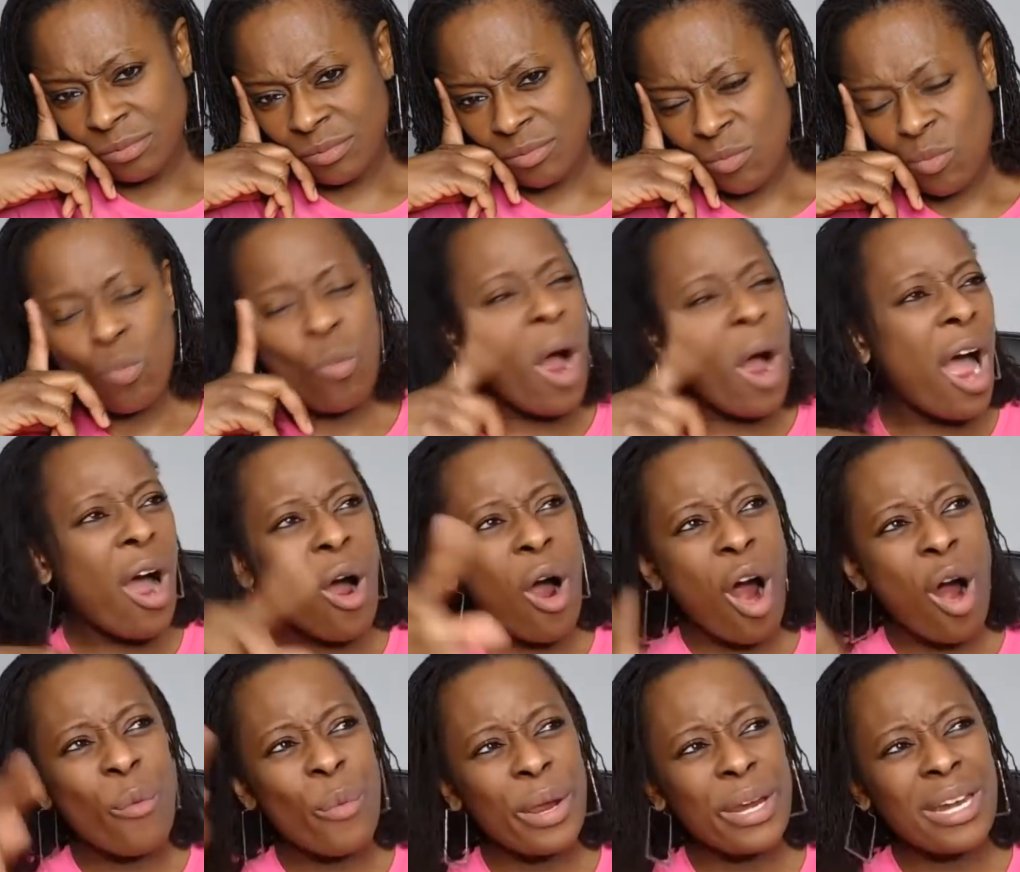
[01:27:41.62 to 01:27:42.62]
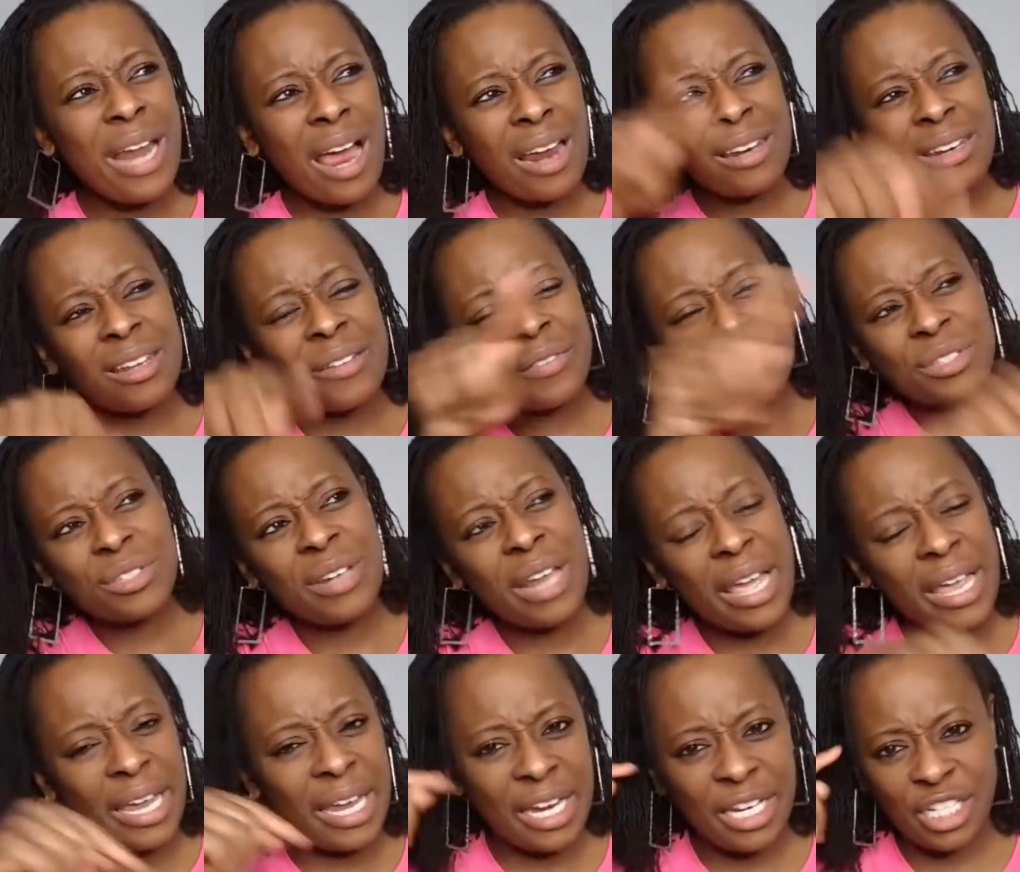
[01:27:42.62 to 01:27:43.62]
why are we not living to that
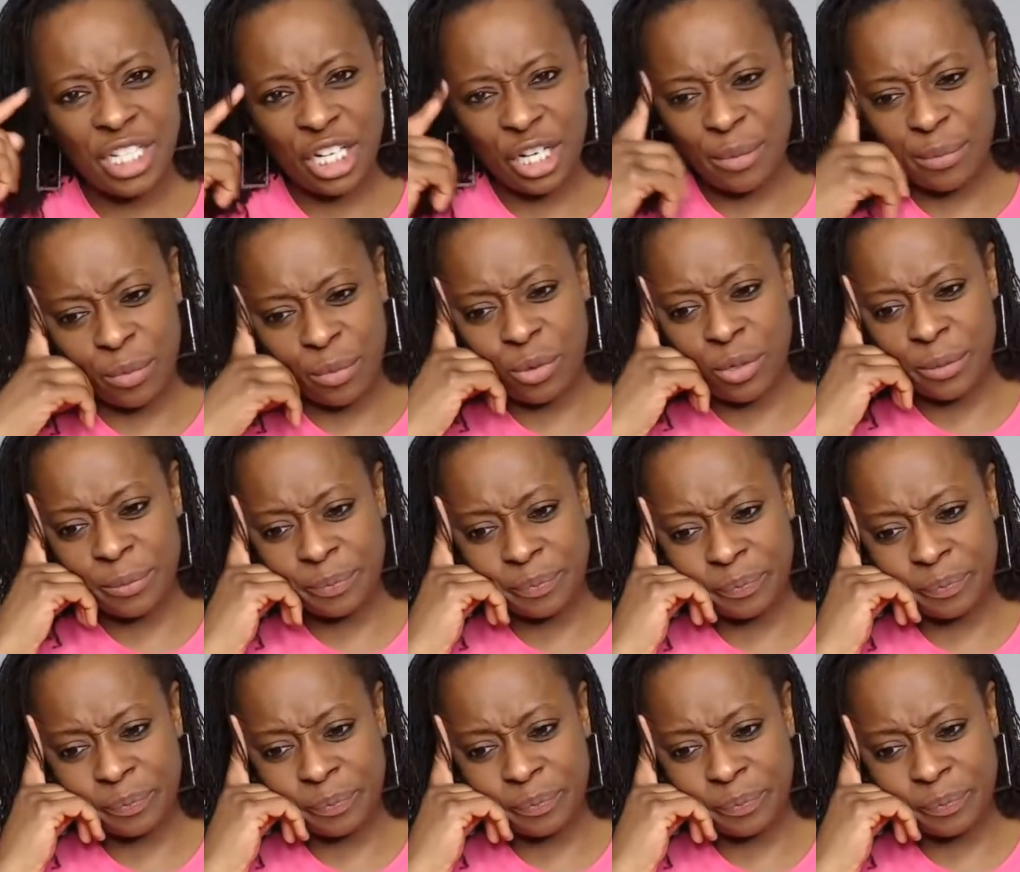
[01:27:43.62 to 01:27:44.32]
age anymore?